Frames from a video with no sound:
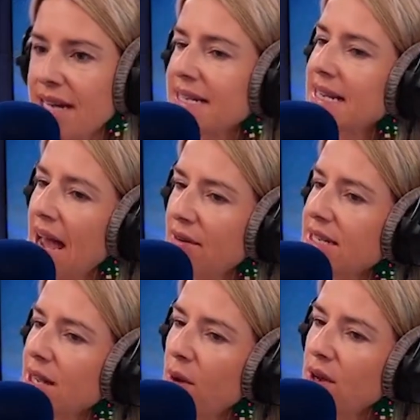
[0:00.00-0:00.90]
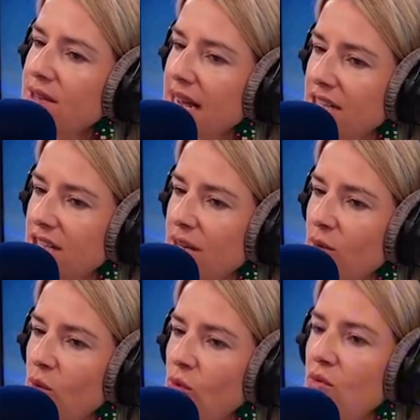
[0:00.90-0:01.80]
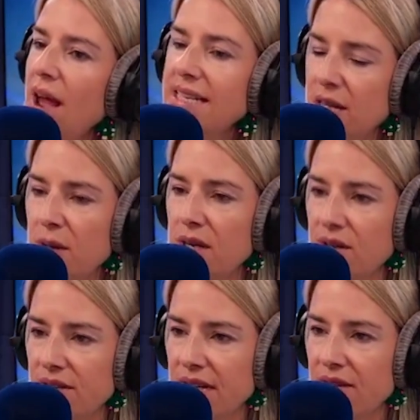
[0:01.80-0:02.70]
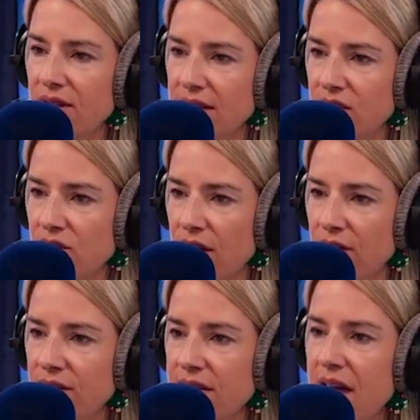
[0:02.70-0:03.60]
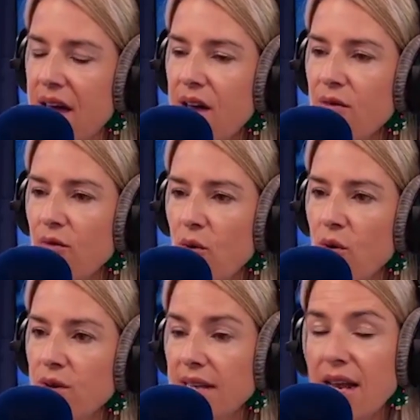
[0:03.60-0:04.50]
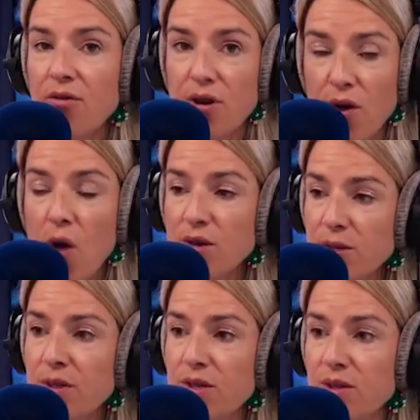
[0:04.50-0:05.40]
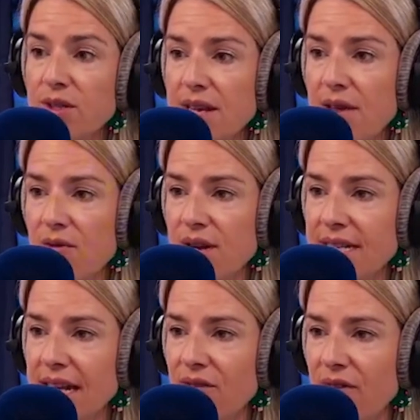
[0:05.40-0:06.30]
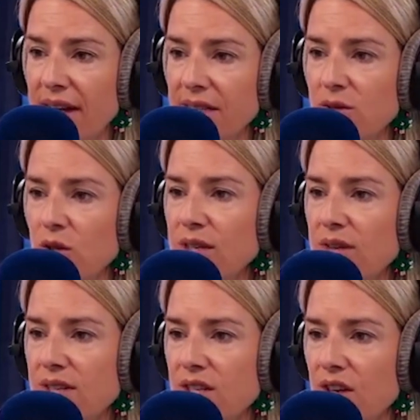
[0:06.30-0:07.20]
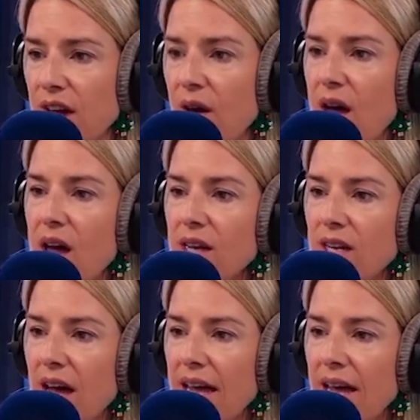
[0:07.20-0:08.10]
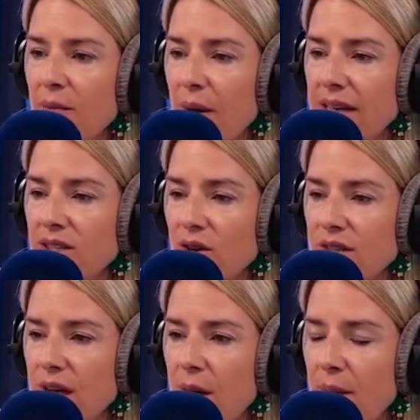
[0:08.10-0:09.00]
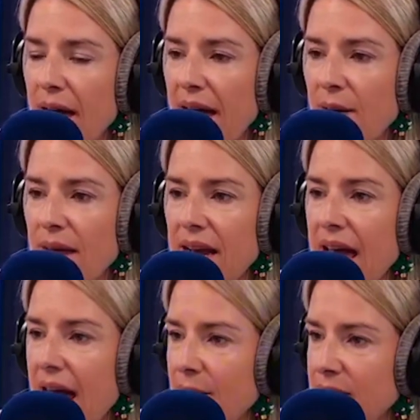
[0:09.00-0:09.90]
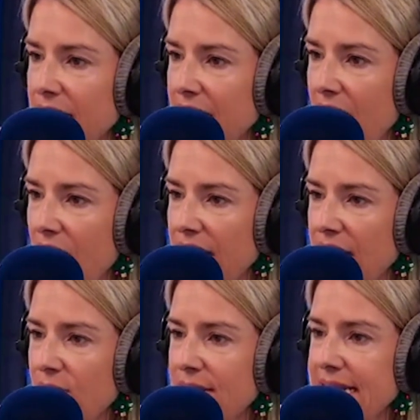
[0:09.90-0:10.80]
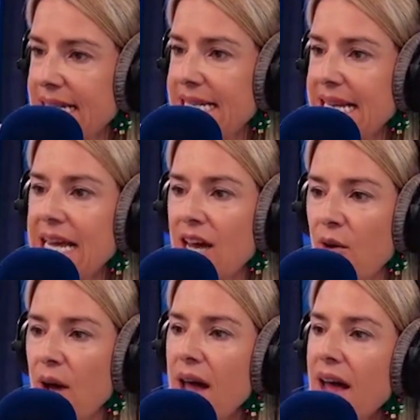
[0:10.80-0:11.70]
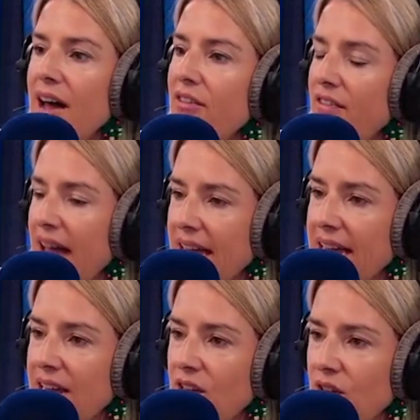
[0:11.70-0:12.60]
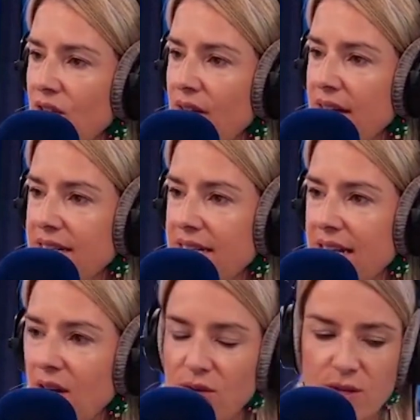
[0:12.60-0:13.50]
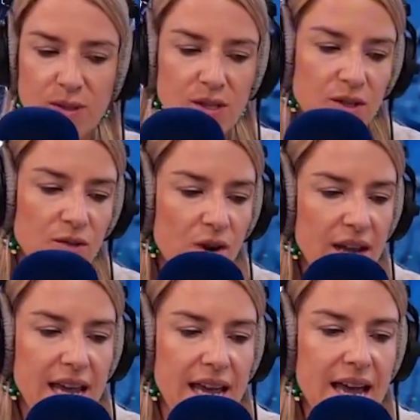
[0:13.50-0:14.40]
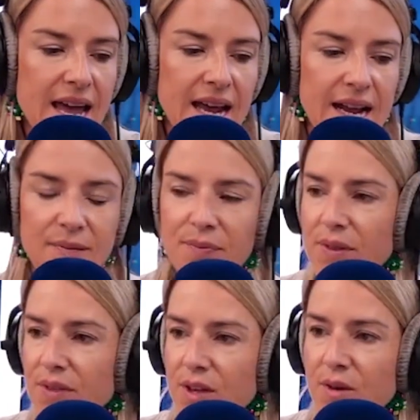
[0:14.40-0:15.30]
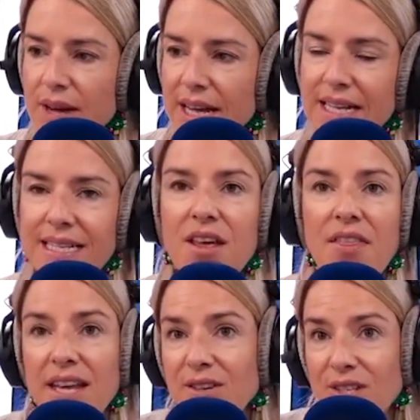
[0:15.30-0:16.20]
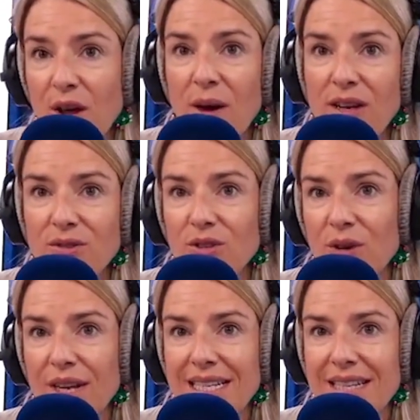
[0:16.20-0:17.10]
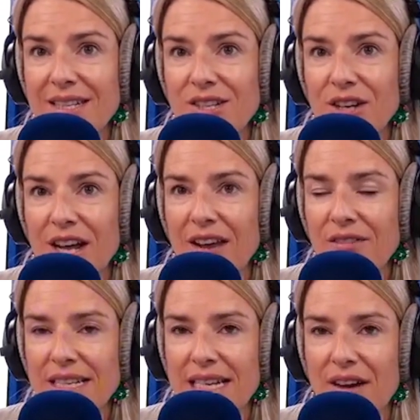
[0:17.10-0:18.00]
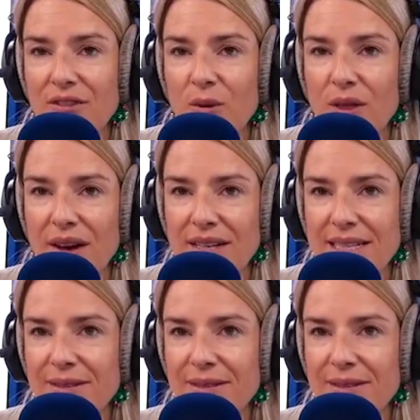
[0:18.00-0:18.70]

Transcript: us now is someone who's actually already been using these drones for delivery, for hospital deliveries, in fact. I'm joined in the studio by Dr. Mohaymen Abdelghany, who is the CEO of Fakeeh University Hospital right here in the UAE. So thank you so much for joining us in the studio. Lovely to have you with us.